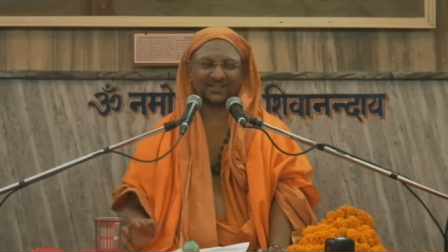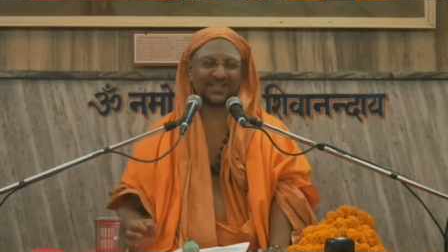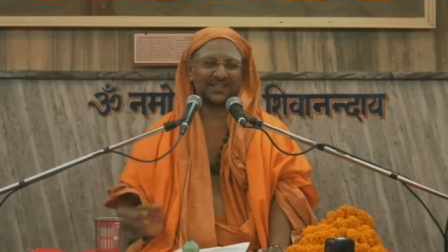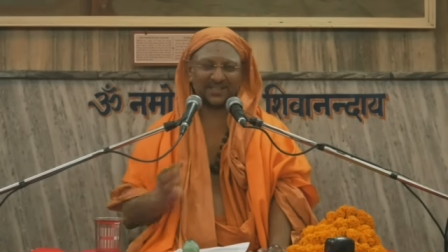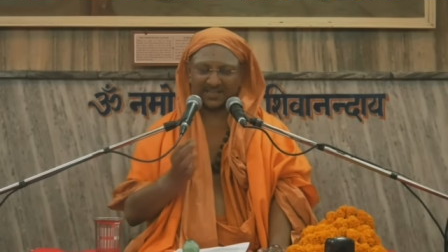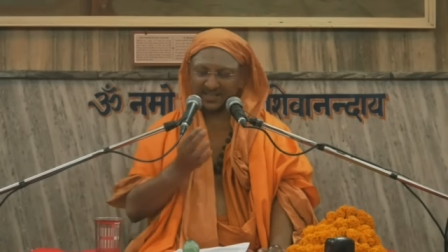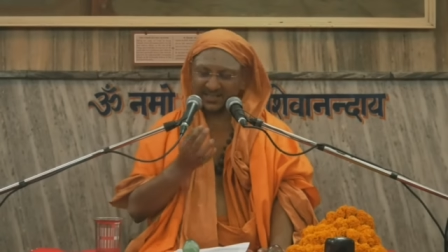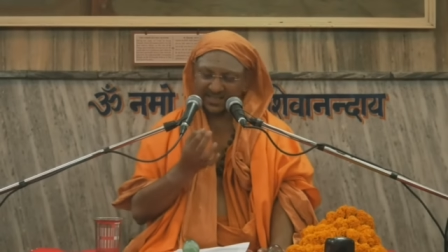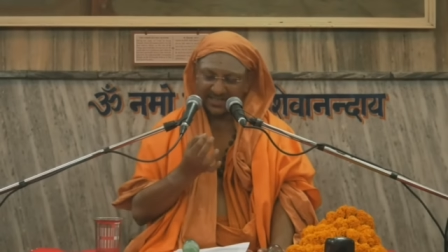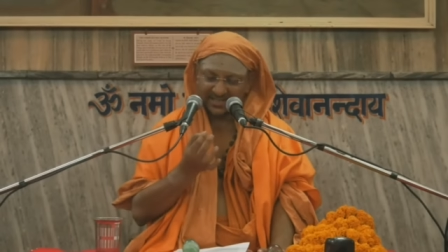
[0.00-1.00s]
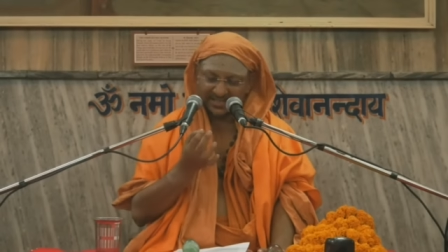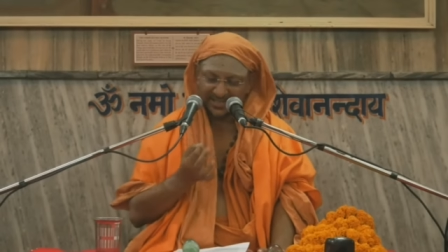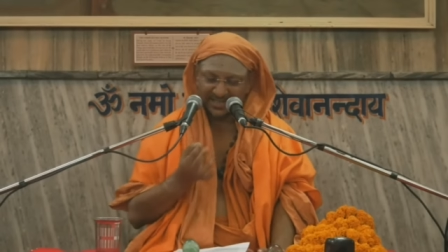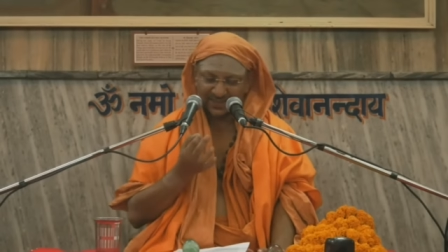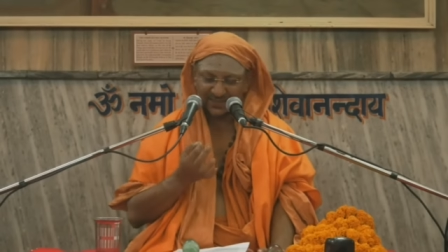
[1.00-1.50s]
It is the
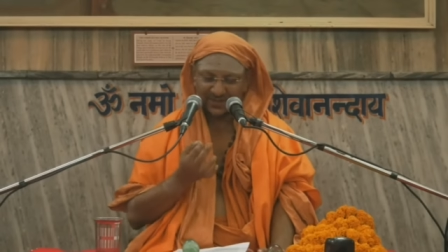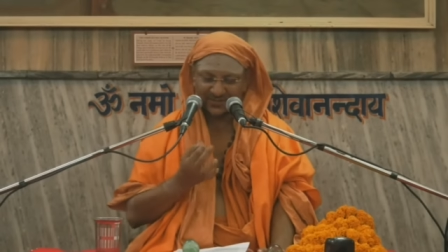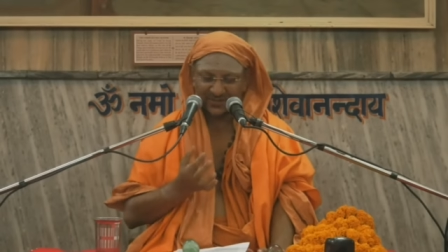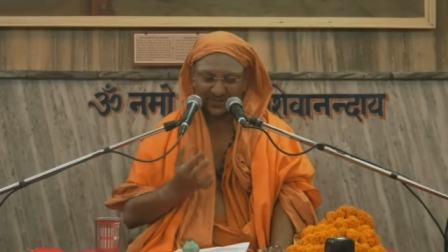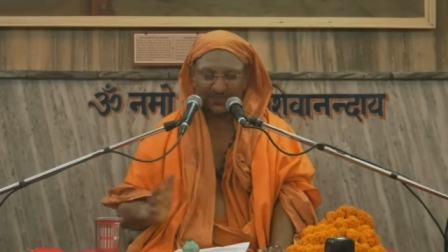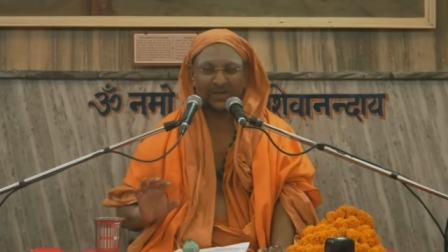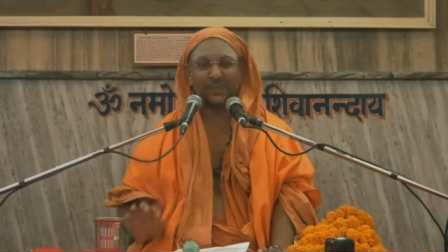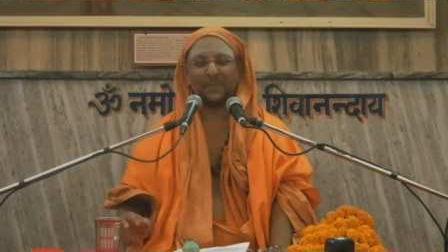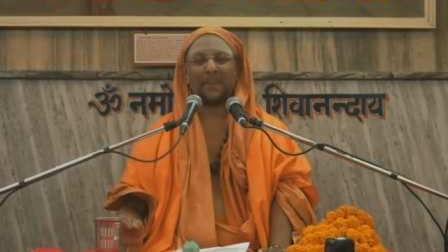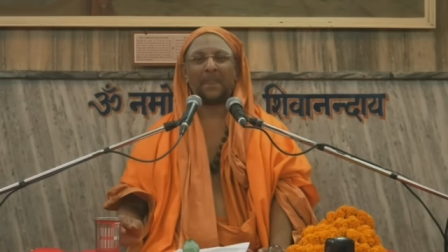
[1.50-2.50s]
changeless principle